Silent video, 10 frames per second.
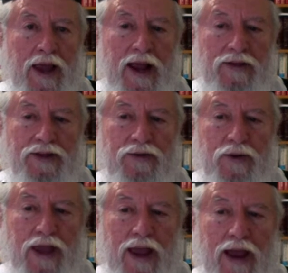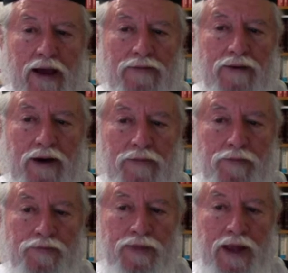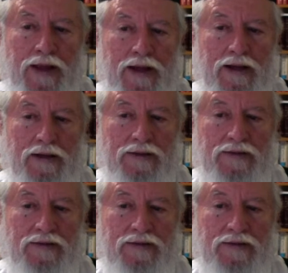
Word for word: and then we have um, uh, uh,